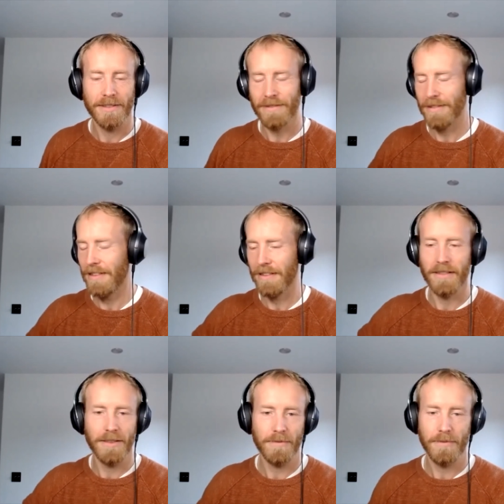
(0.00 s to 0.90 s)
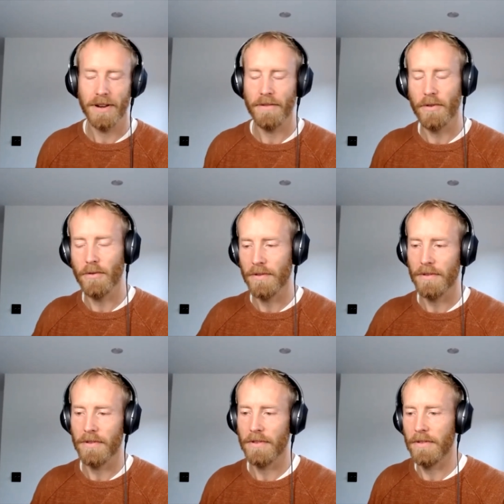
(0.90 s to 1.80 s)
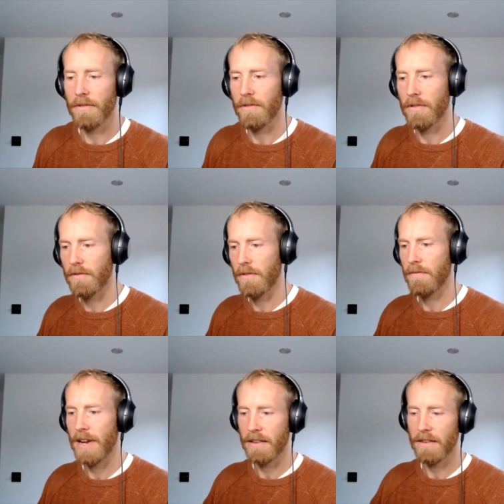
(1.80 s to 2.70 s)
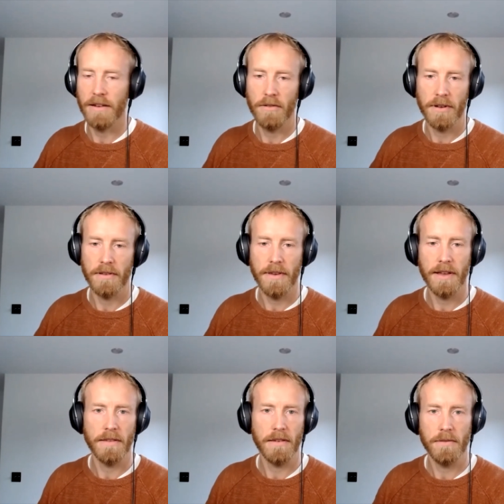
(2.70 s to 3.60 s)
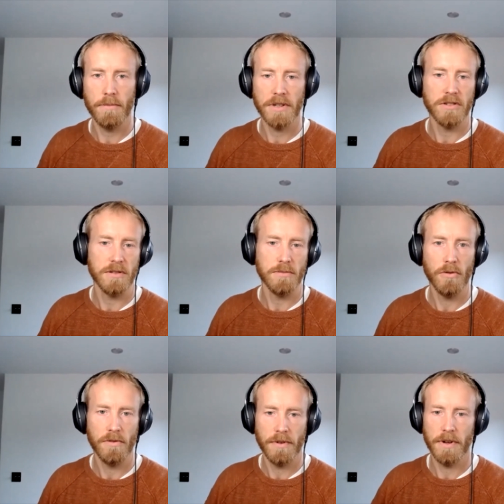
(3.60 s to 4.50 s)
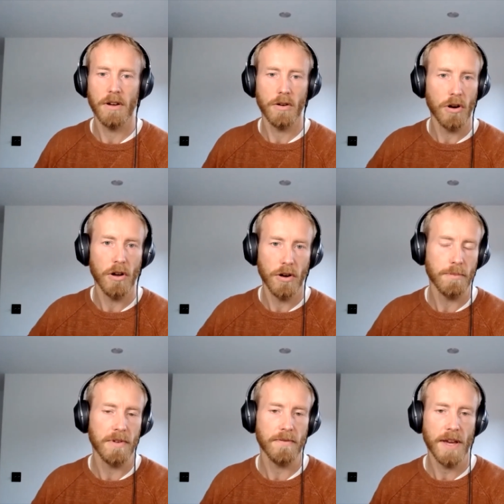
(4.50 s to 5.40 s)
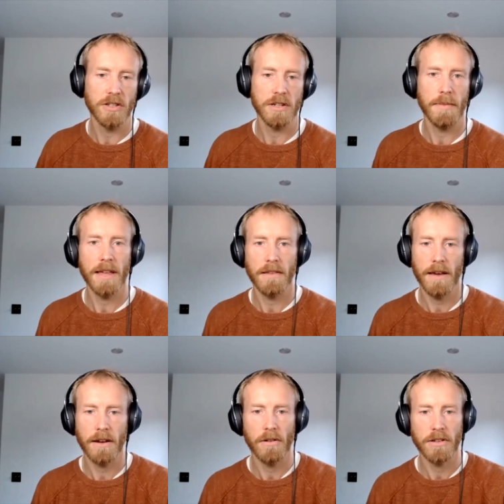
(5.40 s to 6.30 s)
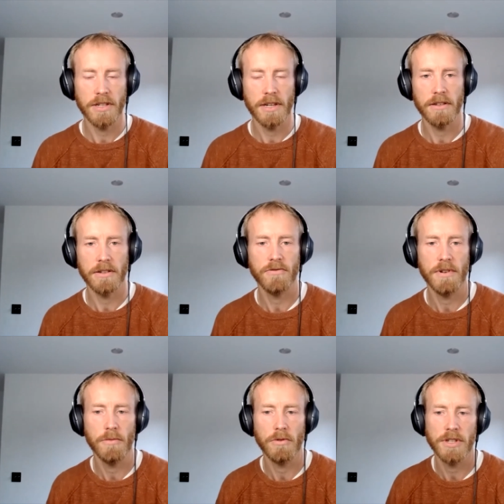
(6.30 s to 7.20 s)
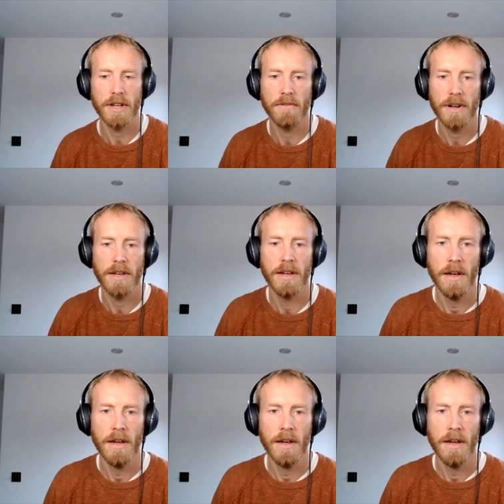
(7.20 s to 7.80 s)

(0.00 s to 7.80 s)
And this isn't, a, you know, of course, re- reflecting it on ConsenSys, but it's just more, you know, an, observation about the mm-hmm. technology mm industry more generally.